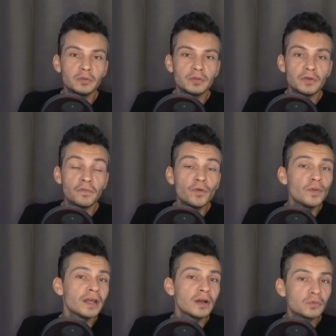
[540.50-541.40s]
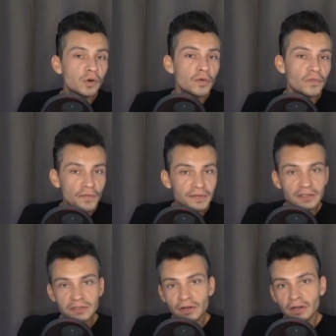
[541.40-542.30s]
to the further growth of
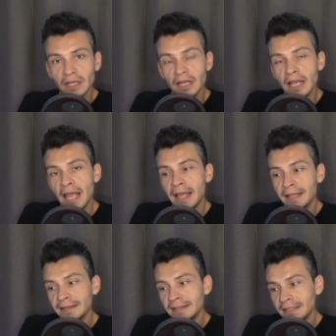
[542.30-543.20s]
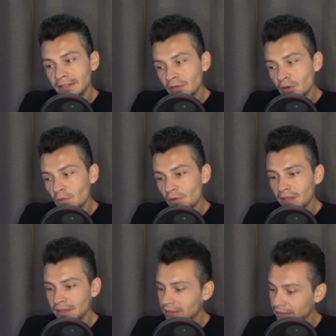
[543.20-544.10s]
the stock. And, you know,
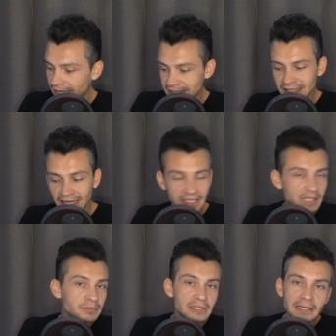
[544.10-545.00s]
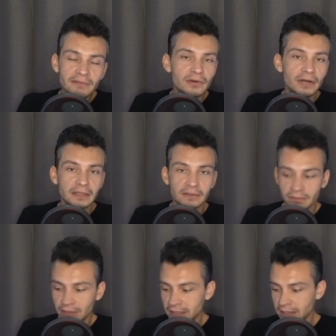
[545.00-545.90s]
Tesla keeps delivering,
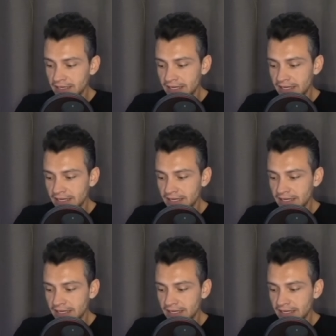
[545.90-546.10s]
right,